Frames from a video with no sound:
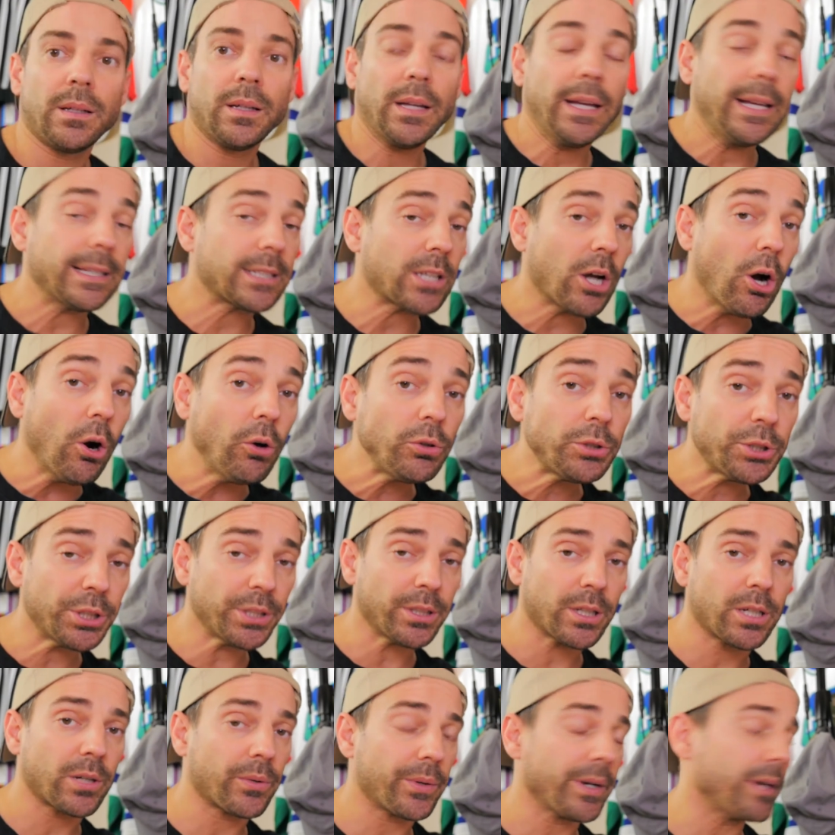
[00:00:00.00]
His
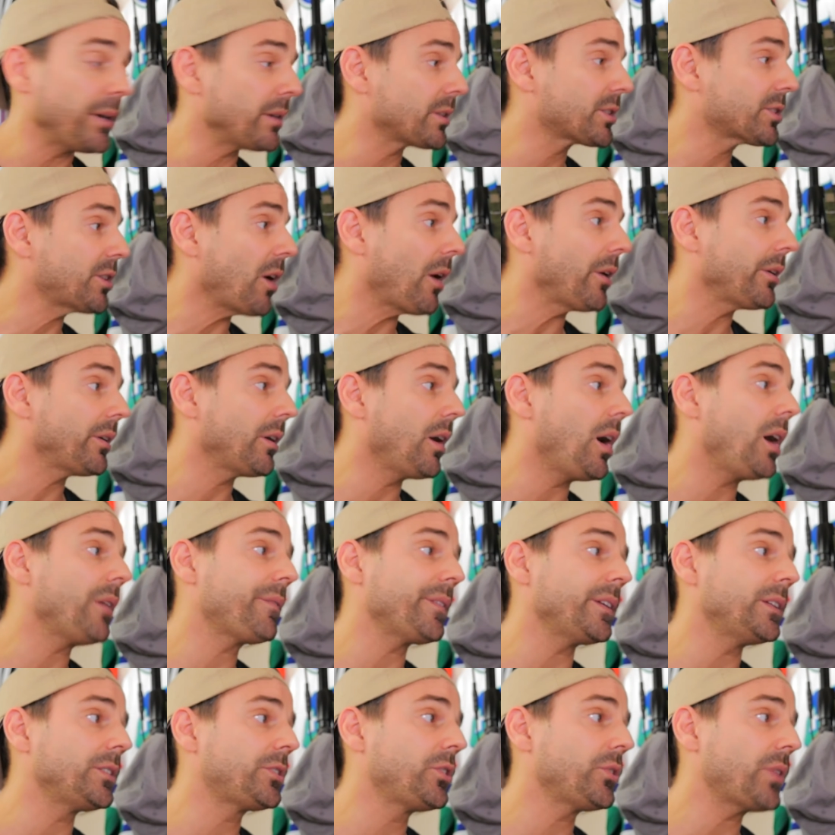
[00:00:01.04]
coaching career started off
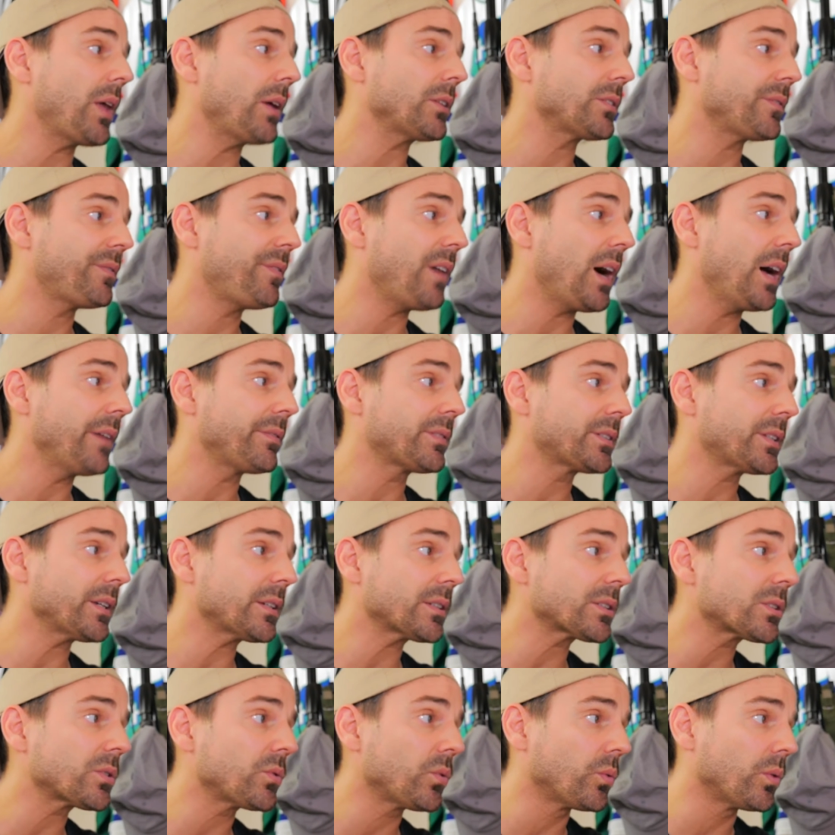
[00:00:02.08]
in 2005
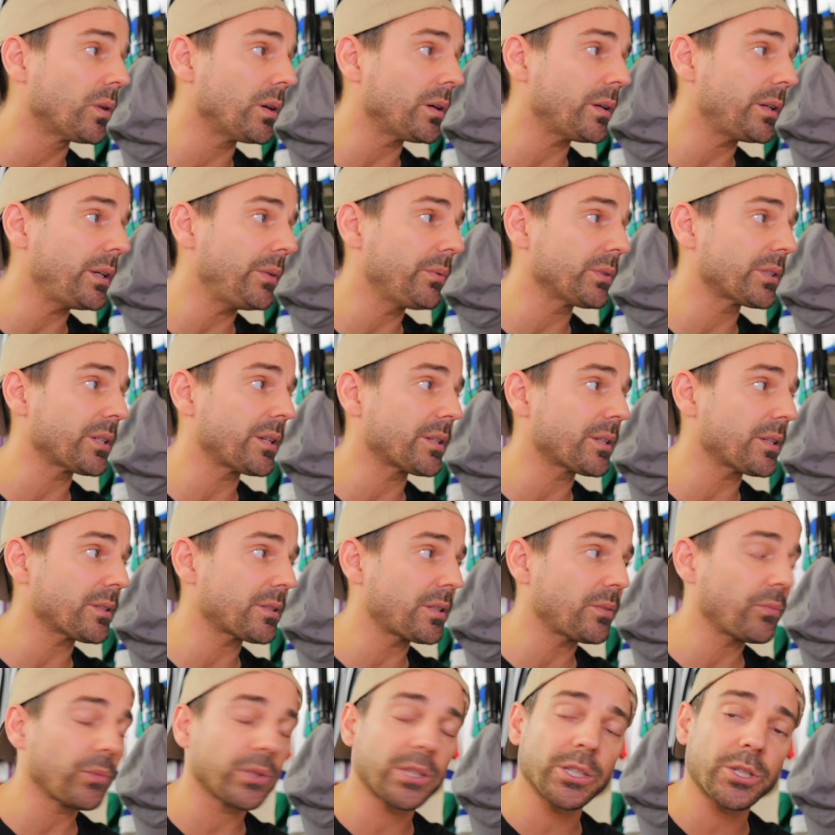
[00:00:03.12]
6, where he was an
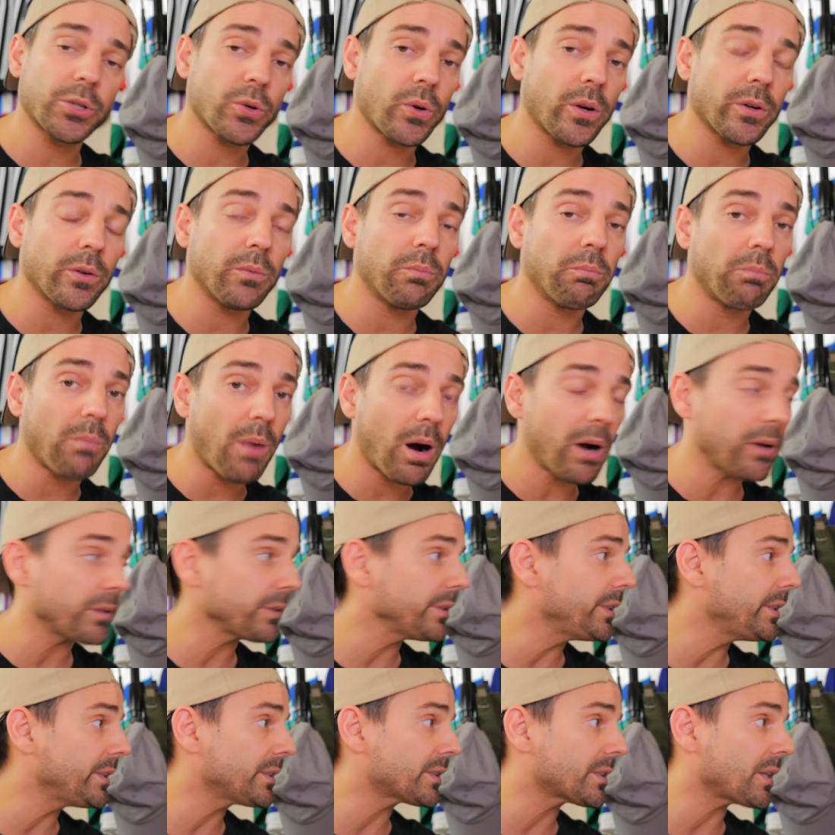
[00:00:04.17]
assistant with the Toronto
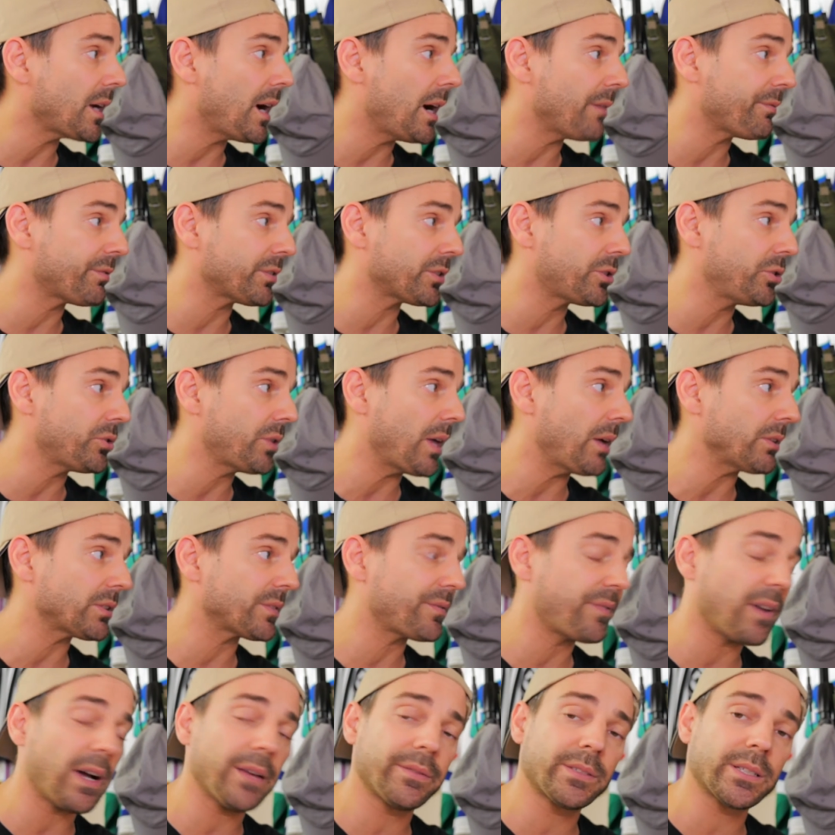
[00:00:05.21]
Marlies uh, for
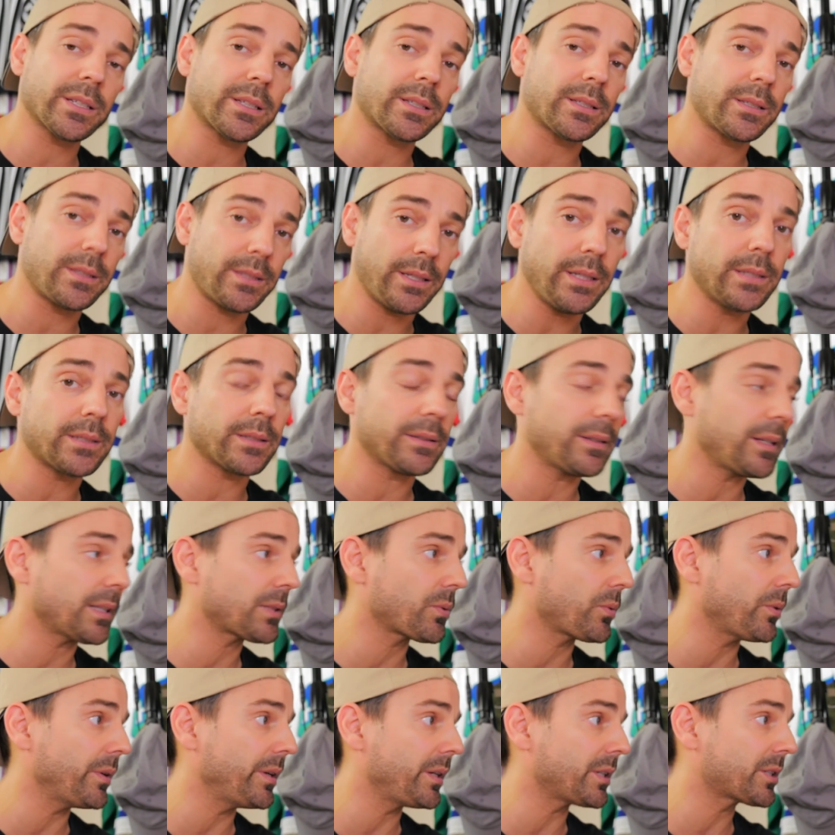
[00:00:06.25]
2005 6 season.
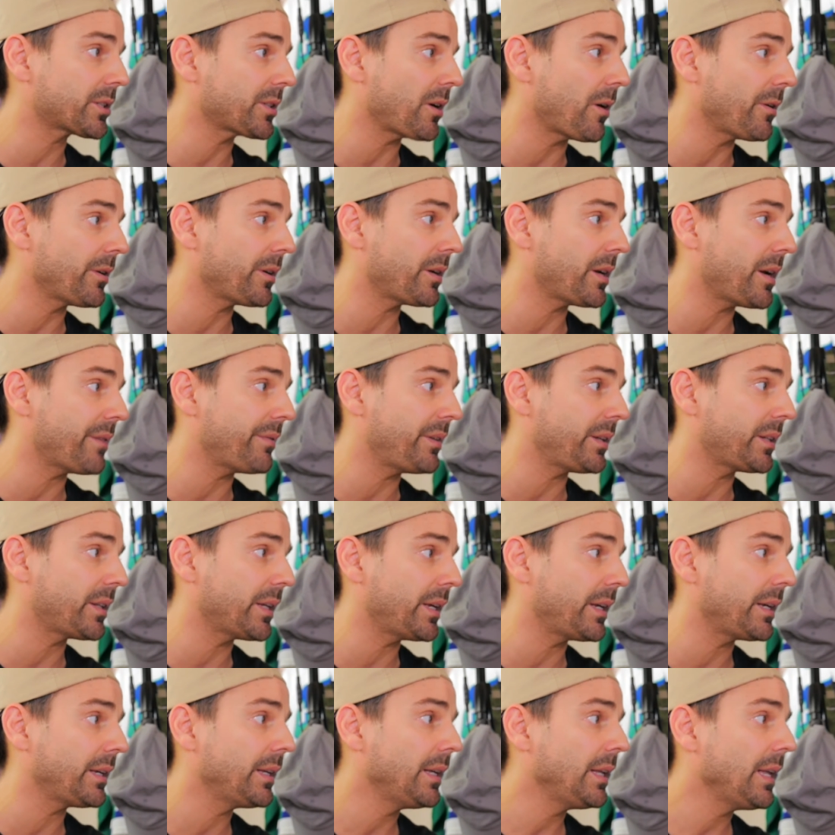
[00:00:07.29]
That's where he started
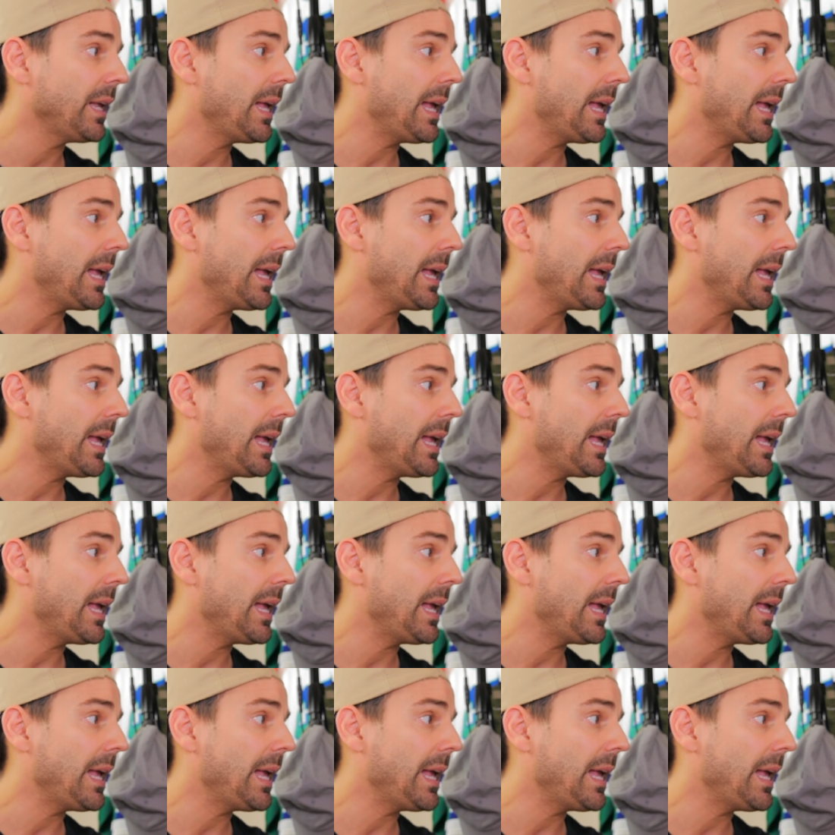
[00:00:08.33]
everything.